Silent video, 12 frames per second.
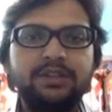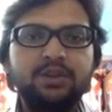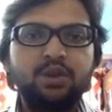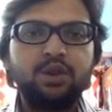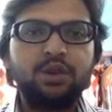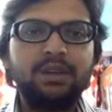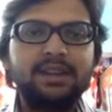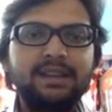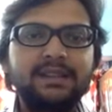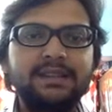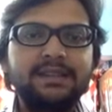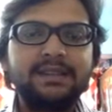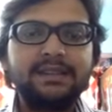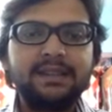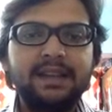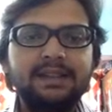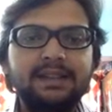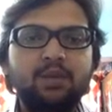So let's
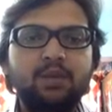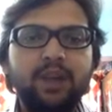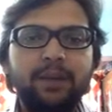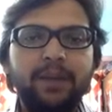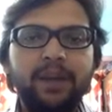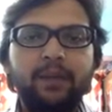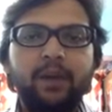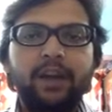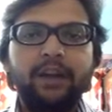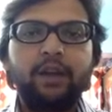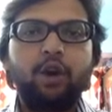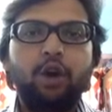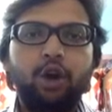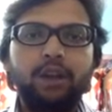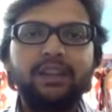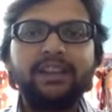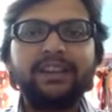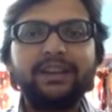discuss one by one
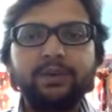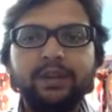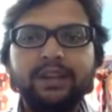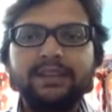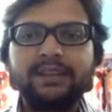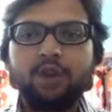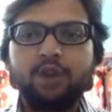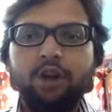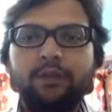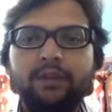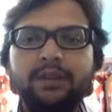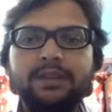all the duties of